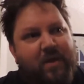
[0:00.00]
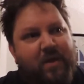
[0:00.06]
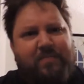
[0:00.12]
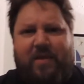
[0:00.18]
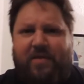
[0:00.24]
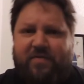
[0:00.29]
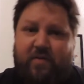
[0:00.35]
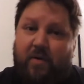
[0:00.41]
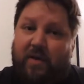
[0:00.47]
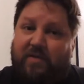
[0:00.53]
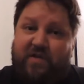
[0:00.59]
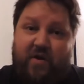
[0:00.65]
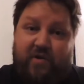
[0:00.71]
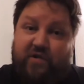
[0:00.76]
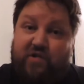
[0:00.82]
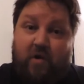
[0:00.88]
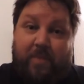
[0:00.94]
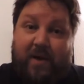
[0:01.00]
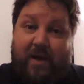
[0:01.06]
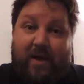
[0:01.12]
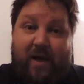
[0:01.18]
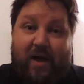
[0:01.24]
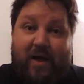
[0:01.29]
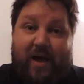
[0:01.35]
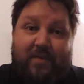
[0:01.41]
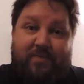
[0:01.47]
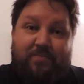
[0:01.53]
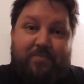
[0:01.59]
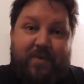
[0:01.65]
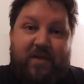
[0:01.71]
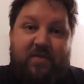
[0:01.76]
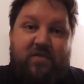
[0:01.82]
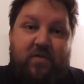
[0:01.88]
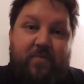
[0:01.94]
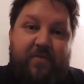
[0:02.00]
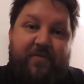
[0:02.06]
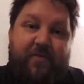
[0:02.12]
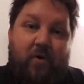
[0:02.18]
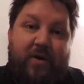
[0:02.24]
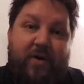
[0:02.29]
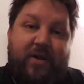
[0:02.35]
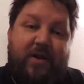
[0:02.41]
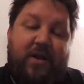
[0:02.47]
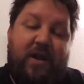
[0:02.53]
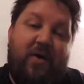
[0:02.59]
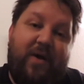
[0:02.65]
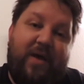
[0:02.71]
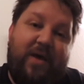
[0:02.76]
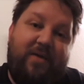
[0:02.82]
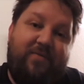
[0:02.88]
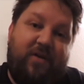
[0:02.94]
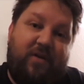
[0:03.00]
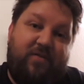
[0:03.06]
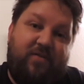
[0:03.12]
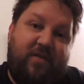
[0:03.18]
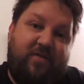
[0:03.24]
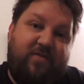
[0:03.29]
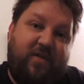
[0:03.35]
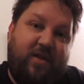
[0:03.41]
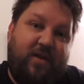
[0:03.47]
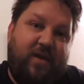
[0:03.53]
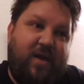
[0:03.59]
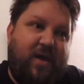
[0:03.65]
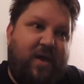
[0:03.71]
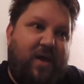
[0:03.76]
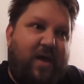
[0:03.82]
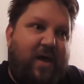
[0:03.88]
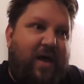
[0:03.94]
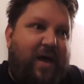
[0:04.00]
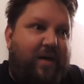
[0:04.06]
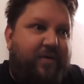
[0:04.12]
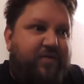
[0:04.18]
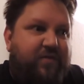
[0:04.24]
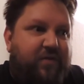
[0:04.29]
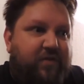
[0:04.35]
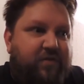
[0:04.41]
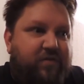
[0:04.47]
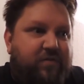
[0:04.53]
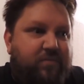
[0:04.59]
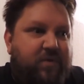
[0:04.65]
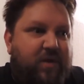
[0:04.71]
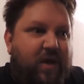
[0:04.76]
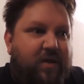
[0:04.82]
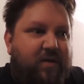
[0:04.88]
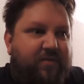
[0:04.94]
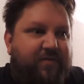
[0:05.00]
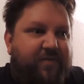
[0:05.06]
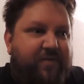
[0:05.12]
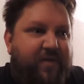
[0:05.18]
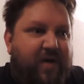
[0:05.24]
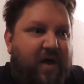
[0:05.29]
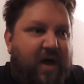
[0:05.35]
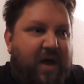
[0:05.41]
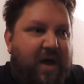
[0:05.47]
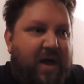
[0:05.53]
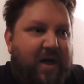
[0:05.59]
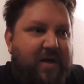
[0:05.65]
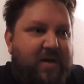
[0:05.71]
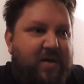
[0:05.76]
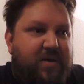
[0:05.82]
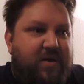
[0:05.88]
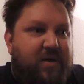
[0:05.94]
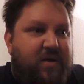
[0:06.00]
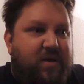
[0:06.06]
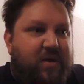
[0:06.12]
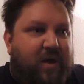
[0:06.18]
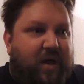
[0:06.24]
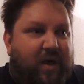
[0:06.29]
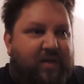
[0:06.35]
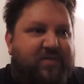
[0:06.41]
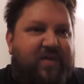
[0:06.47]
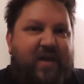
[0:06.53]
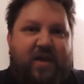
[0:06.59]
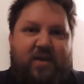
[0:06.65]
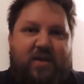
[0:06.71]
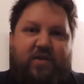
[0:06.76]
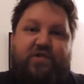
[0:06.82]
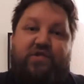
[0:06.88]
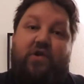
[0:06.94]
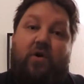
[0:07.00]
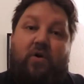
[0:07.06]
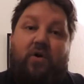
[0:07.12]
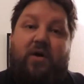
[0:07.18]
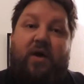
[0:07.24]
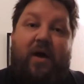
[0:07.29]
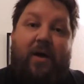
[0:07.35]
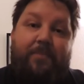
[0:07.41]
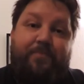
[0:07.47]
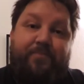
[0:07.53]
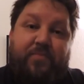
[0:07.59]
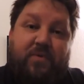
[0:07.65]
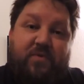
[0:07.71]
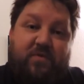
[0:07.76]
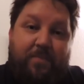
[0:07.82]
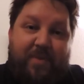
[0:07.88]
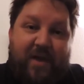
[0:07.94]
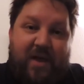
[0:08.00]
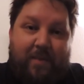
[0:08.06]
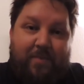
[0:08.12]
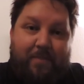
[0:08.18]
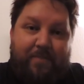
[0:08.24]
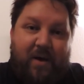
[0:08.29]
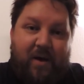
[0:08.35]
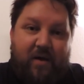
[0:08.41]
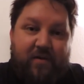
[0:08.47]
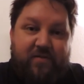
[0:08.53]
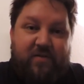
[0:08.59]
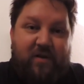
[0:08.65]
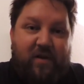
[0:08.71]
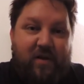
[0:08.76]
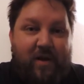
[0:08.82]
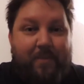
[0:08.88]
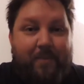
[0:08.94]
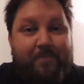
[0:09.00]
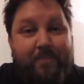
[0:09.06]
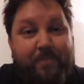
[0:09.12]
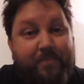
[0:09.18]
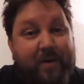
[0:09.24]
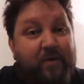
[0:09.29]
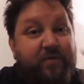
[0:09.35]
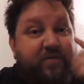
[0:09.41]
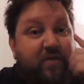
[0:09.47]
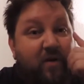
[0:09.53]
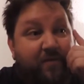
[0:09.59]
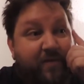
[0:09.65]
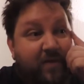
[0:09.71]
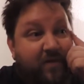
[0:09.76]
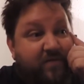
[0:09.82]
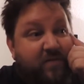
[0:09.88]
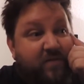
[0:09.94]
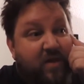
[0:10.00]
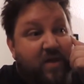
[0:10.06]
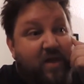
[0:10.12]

It's a charity shop I hadn't been to before. I didn't know it even existed. I was just kind of taking a shortcut to pick up a parcel at a post office,